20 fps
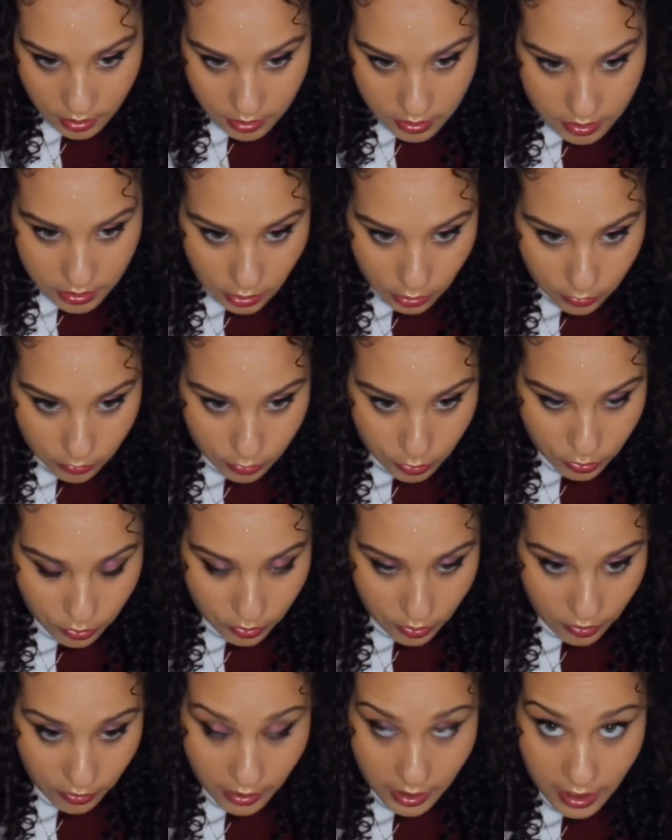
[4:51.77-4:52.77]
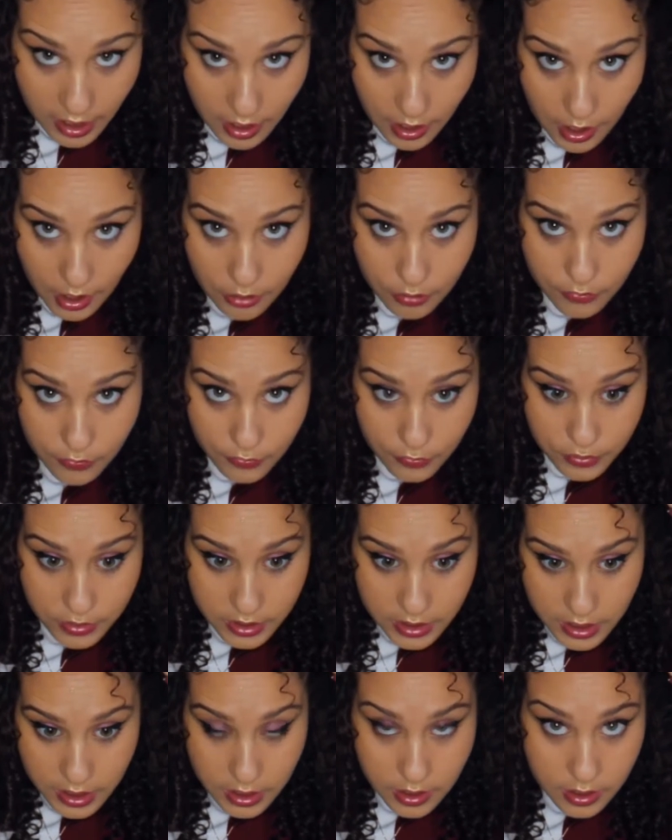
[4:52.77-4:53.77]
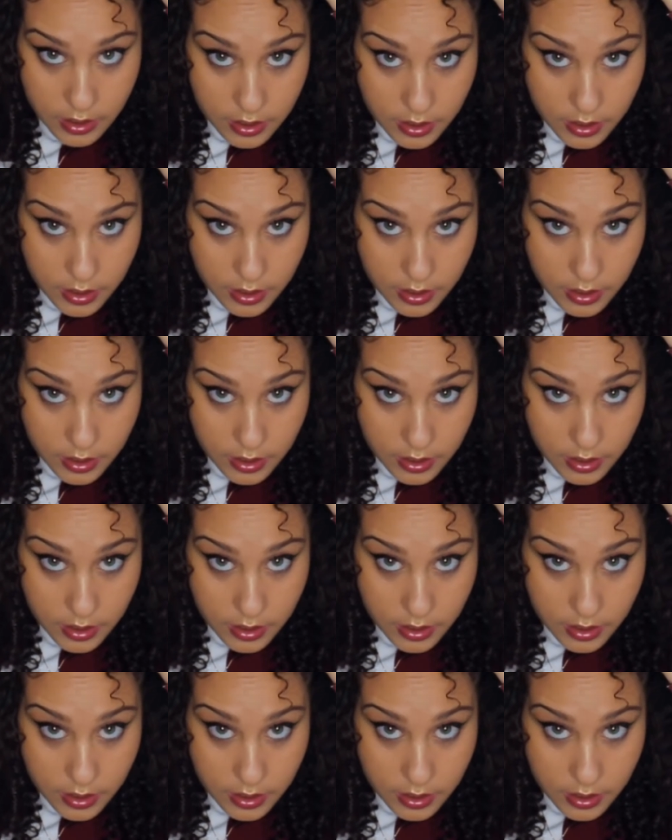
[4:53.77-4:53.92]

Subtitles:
Don't pull your hair out fully.